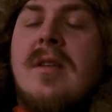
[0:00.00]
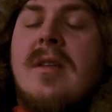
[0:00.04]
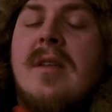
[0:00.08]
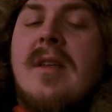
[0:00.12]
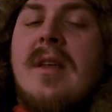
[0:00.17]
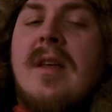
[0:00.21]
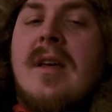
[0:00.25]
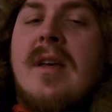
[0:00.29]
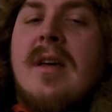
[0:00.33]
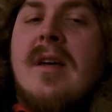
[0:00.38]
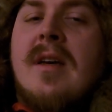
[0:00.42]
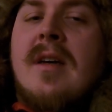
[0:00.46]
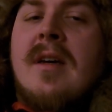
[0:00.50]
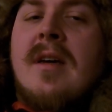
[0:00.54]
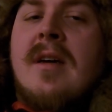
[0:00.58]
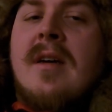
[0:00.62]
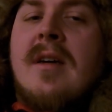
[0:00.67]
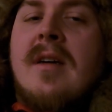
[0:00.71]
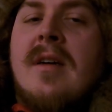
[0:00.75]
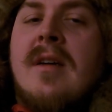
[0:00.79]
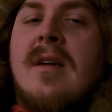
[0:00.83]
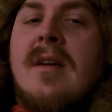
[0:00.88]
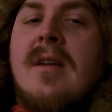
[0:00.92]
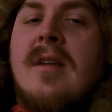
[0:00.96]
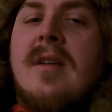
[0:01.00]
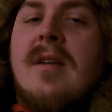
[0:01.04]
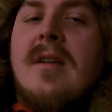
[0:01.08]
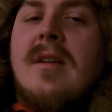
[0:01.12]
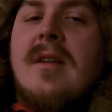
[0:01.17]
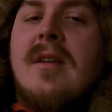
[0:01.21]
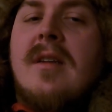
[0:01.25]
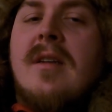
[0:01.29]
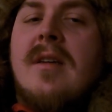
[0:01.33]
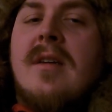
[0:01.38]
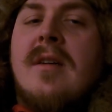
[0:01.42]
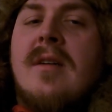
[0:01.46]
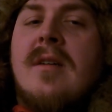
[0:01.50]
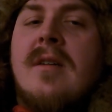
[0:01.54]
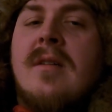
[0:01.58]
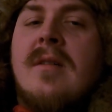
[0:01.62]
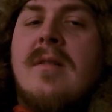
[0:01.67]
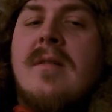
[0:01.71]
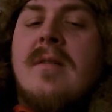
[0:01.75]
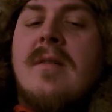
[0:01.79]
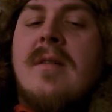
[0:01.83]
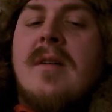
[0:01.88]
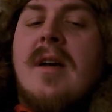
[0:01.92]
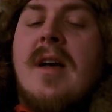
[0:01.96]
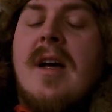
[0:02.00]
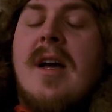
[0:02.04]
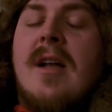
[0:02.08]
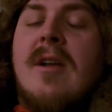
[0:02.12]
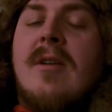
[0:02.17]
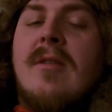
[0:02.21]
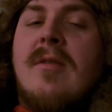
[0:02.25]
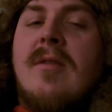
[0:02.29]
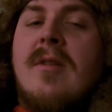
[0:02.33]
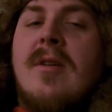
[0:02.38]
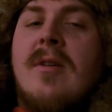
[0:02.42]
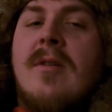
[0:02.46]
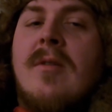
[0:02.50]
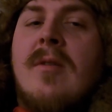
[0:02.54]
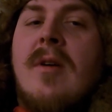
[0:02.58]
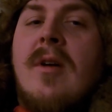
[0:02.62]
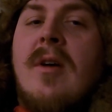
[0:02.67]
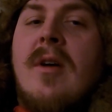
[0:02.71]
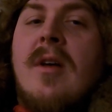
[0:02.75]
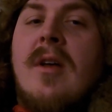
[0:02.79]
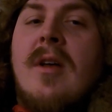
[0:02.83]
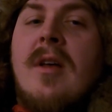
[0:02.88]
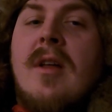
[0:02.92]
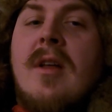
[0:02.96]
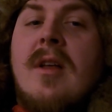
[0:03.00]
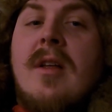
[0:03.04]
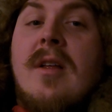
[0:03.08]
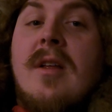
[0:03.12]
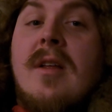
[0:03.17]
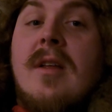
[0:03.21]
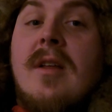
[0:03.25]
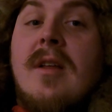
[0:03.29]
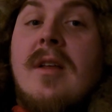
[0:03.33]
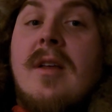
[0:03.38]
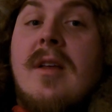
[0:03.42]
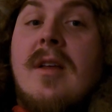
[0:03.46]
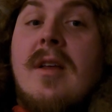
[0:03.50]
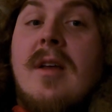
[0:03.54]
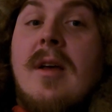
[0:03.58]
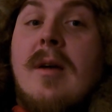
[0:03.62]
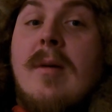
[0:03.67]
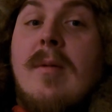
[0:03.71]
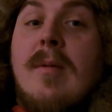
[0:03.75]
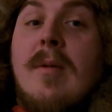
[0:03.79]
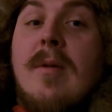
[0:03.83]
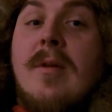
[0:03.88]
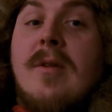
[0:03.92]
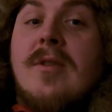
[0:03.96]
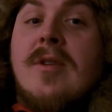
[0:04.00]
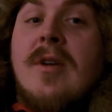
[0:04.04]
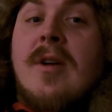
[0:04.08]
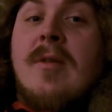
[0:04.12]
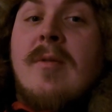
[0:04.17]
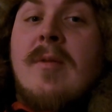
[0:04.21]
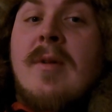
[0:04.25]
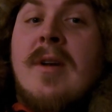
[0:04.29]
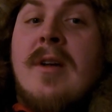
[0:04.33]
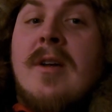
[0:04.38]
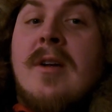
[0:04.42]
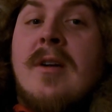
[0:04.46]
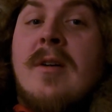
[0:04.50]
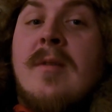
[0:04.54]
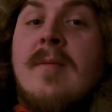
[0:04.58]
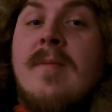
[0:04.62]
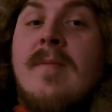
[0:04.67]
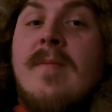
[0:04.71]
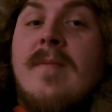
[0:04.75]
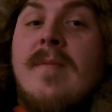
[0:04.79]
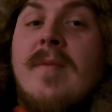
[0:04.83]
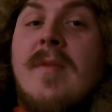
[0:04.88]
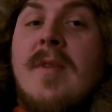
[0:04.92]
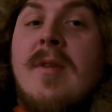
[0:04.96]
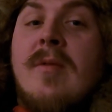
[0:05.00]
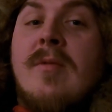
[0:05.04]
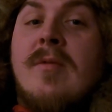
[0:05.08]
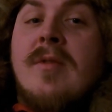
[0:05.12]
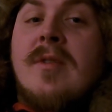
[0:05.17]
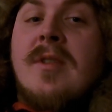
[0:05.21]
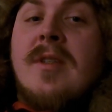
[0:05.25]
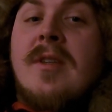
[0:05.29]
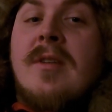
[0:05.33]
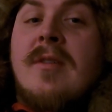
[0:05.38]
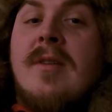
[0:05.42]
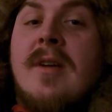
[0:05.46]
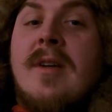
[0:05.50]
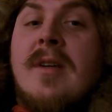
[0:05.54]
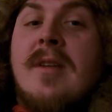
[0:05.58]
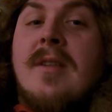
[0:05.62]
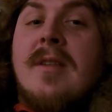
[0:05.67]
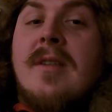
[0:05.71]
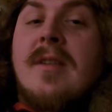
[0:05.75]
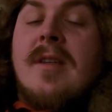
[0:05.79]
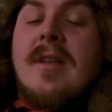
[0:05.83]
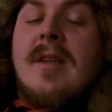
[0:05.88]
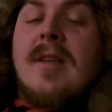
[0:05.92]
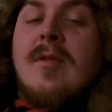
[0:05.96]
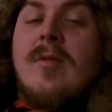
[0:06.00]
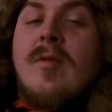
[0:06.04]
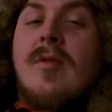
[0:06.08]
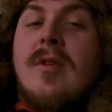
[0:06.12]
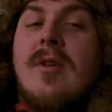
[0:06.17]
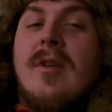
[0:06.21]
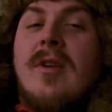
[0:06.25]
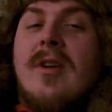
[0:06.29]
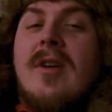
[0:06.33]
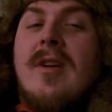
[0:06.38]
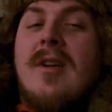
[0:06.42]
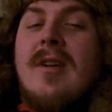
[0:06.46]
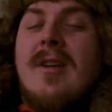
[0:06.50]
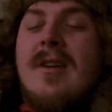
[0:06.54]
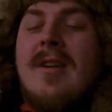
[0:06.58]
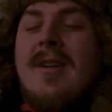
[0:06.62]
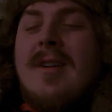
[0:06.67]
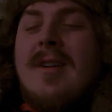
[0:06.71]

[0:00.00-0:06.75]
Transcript: Yeah. No. I don't know. I'm gonna try to wake up and we'll see you guys on the water.